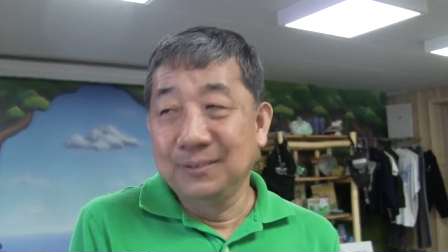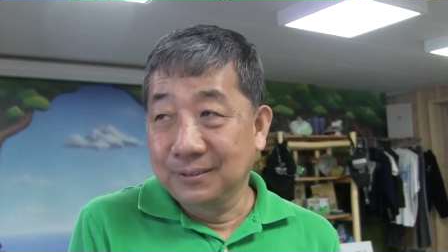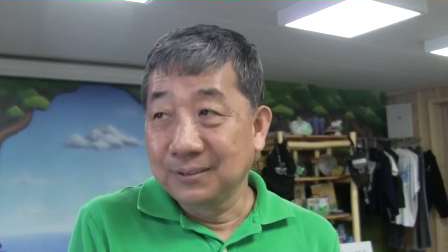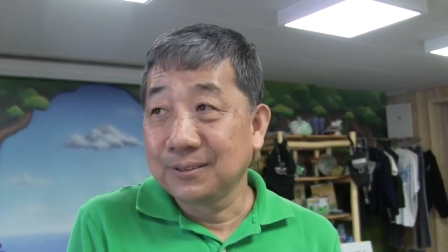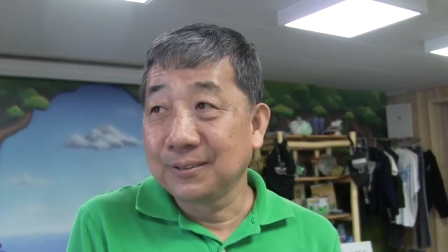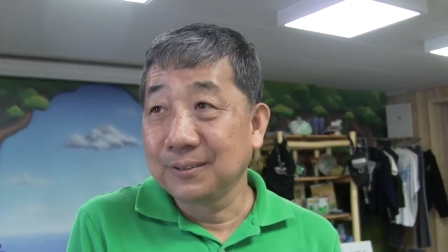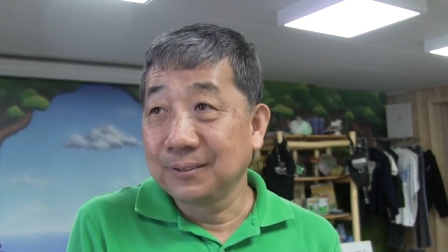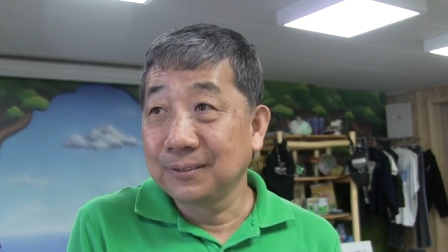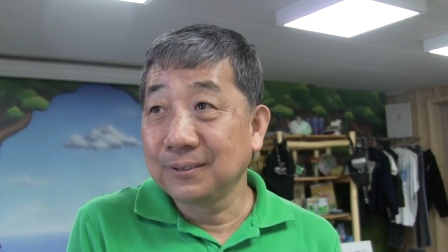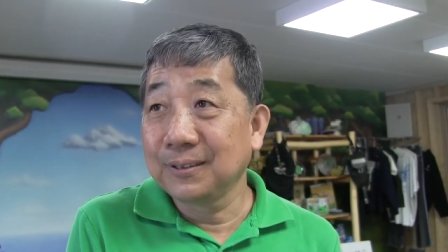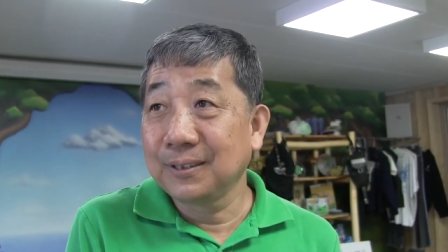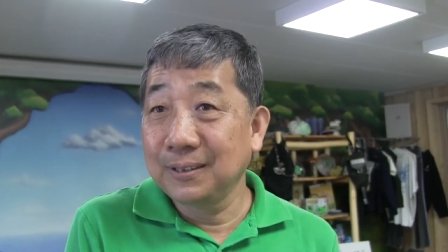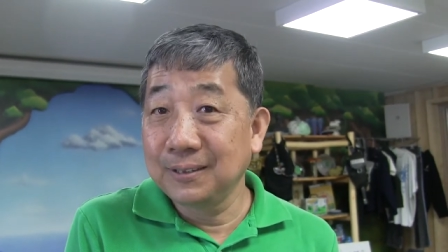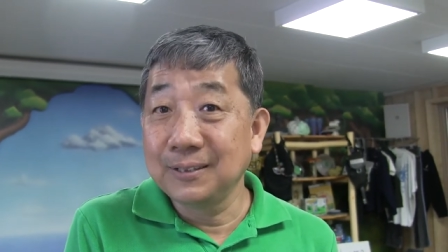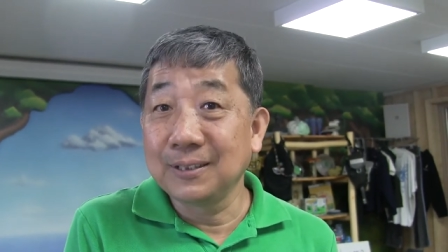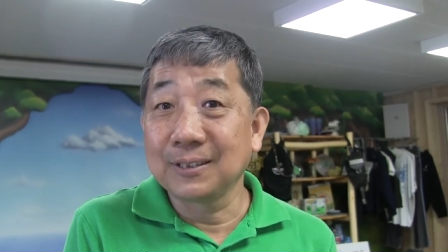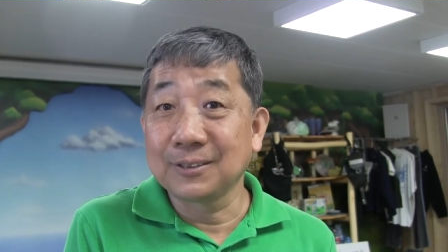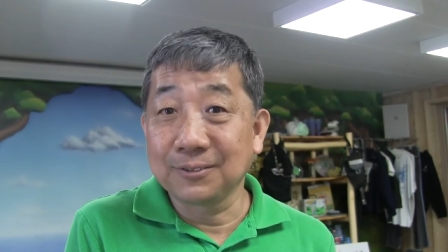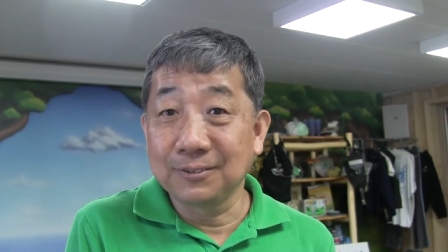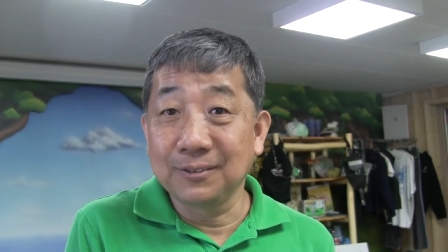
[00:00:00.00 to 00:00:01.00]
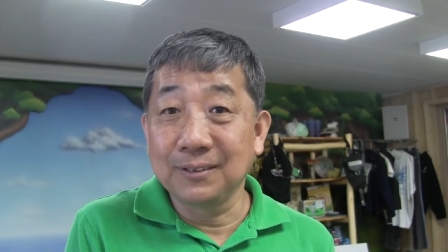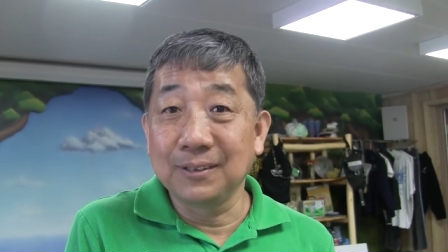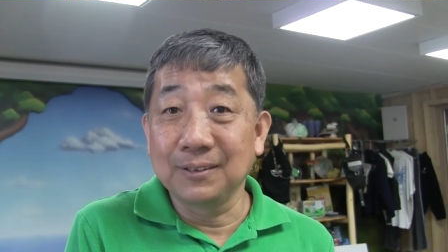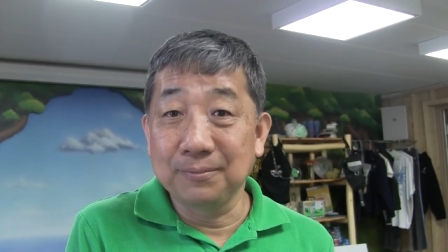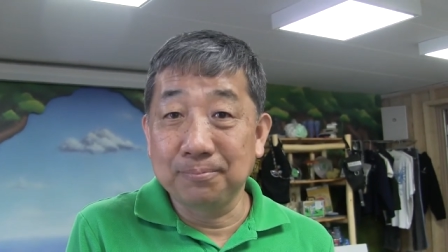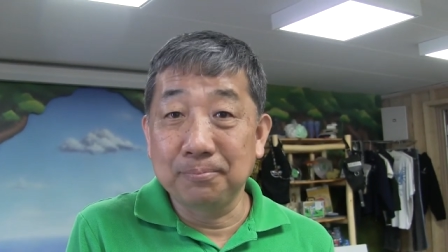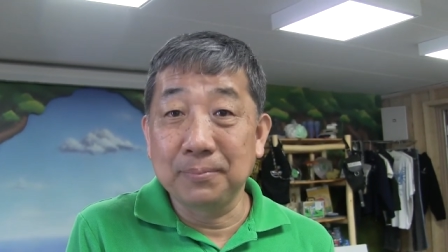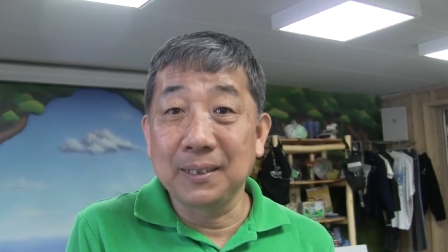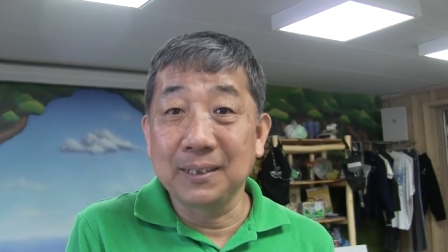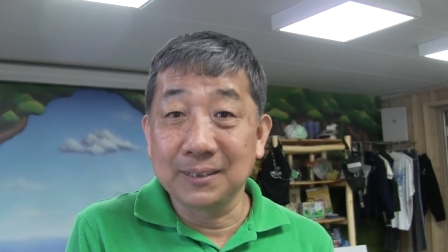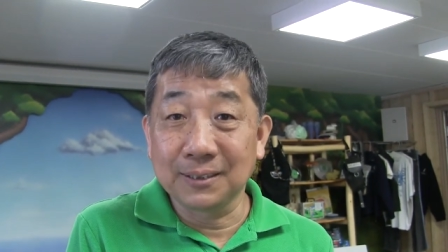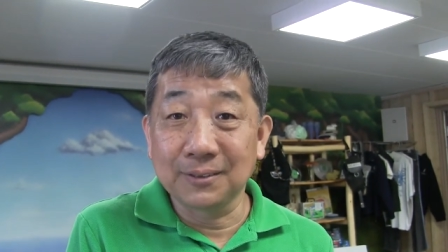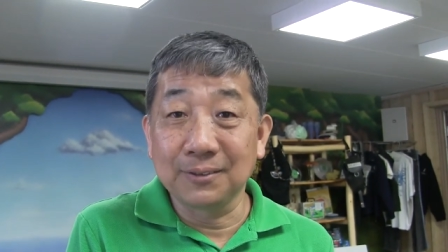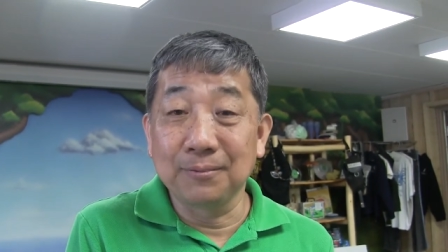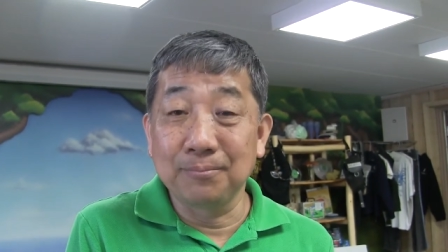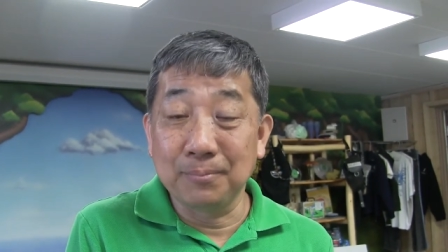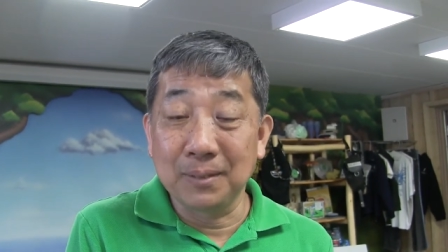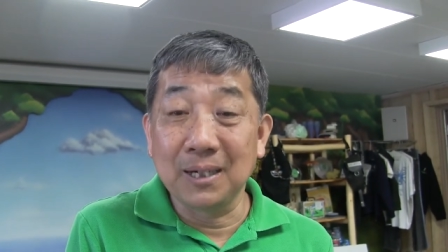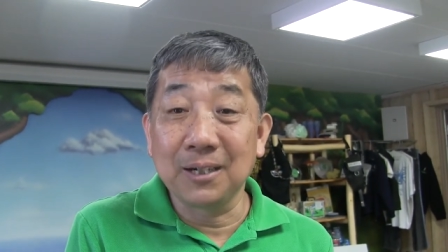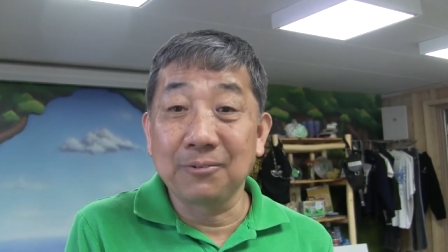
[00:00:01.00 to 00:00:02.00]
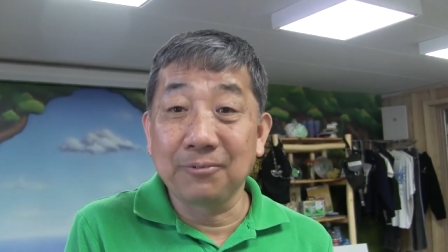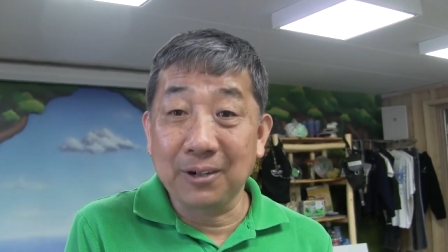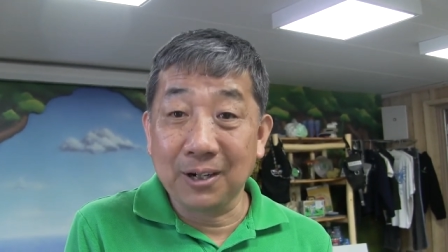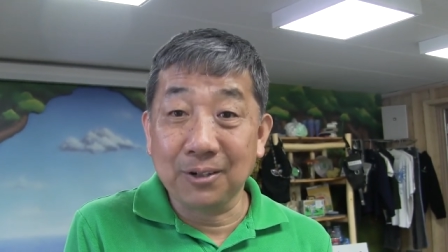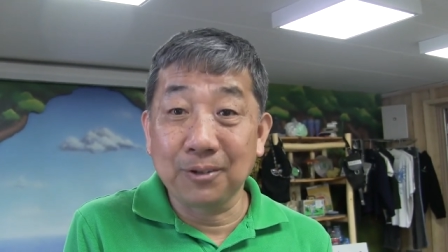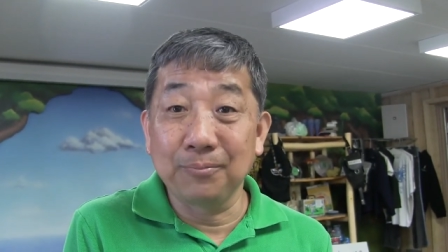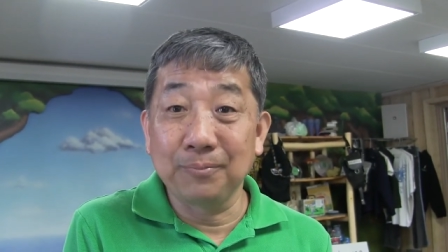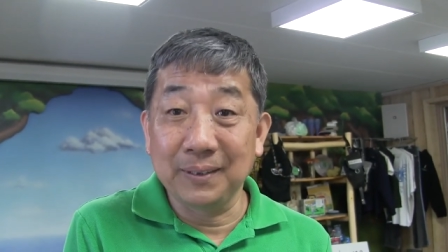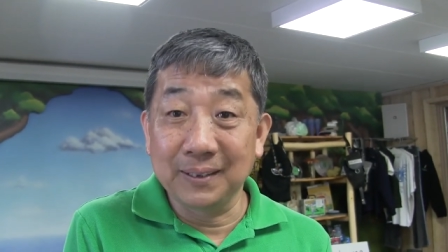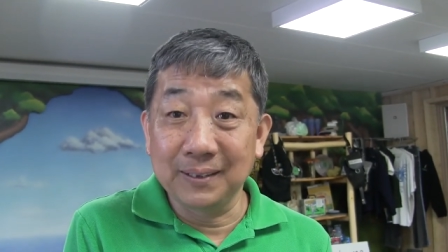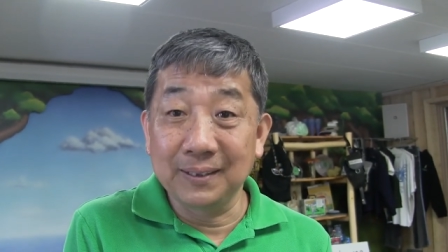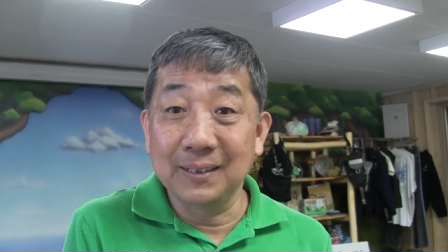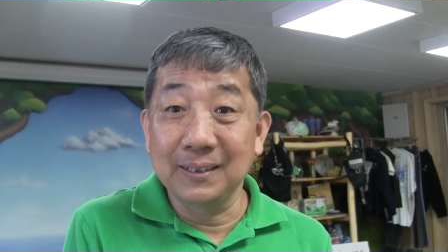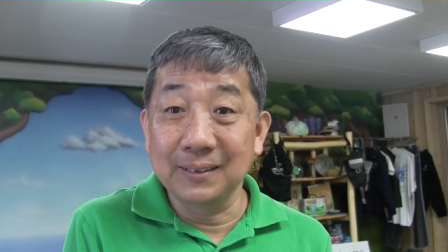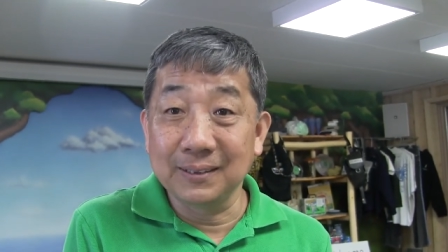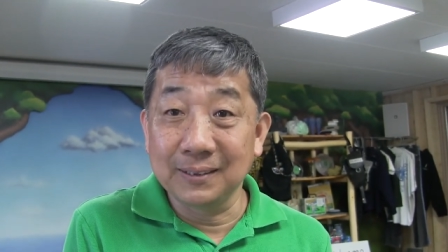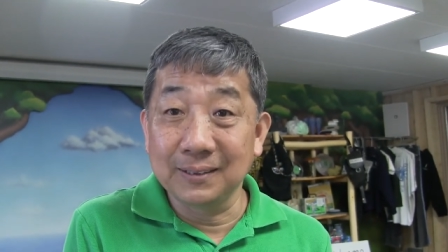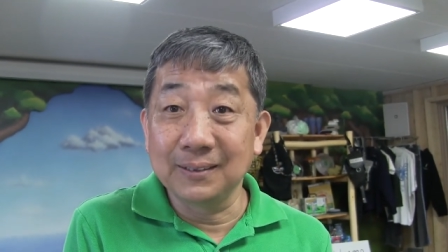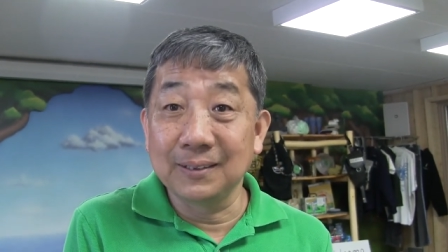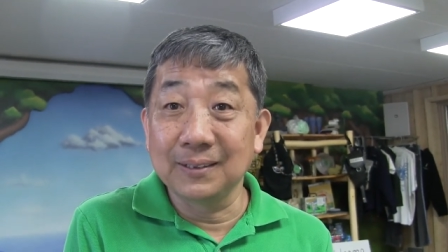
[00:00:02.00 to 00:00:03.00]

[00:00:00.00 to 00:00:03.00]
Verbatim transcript: So they actually, based on my recommendation,